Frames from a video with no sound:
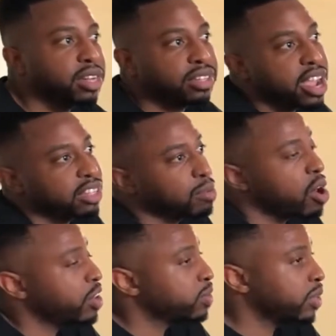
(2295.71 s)
I just asked him
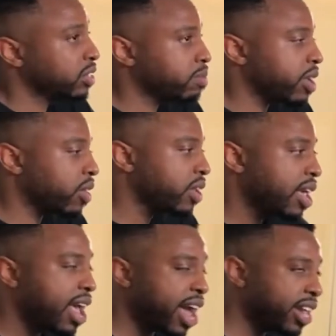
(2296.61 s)
all these questions about
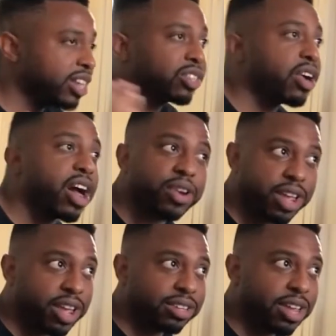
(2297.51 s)
how did they start
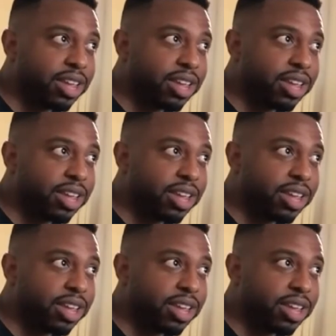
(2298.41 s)
OutKast?